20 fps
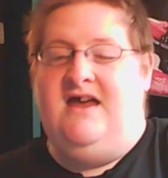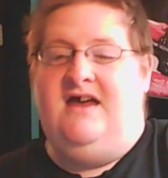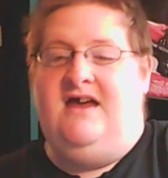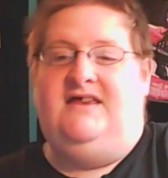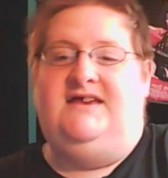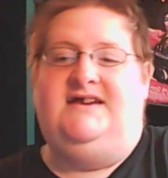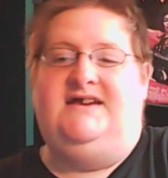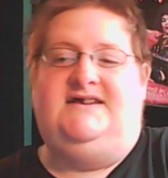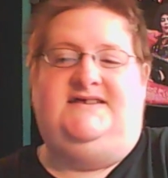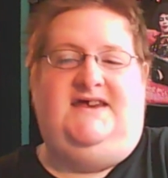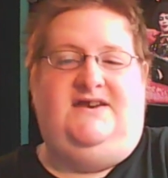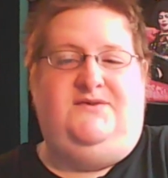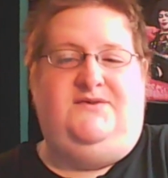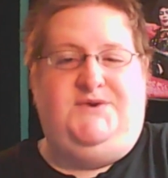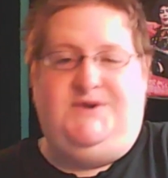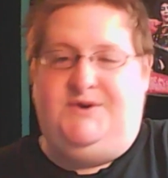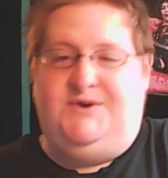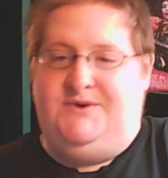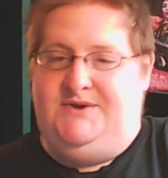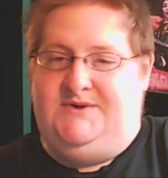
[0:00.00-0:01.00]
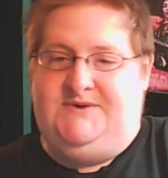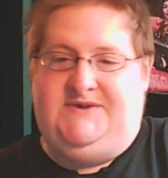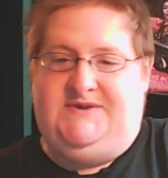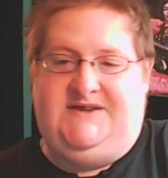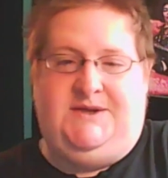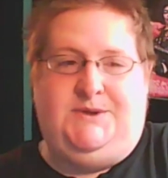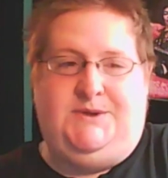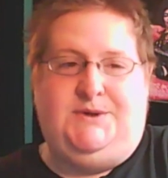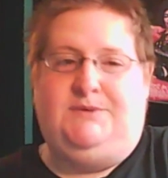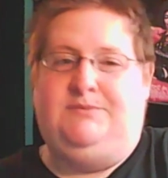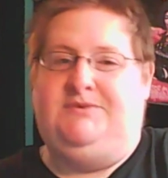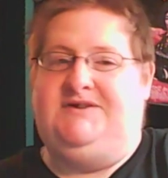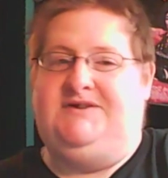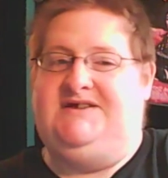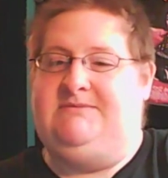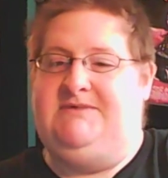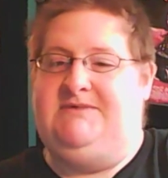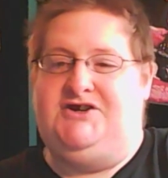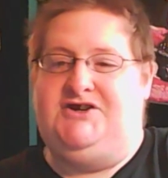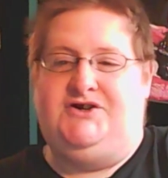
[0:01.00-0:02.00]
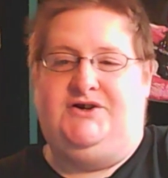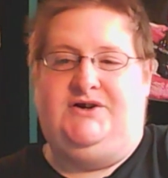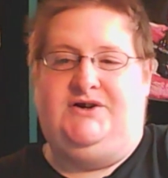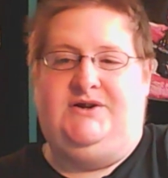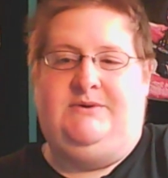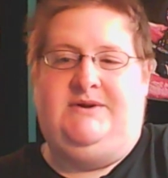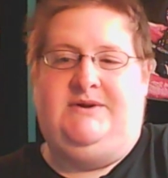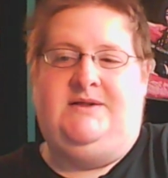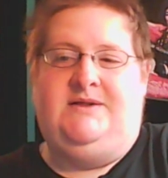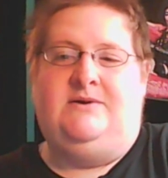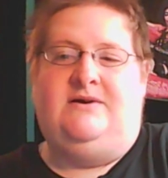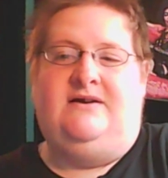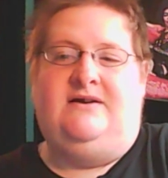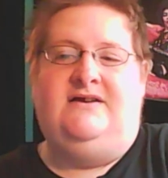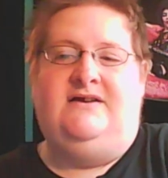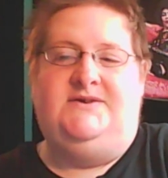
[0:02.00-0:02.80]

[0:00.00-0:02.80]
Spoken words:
Like I said, if you don't use either, please make sure you either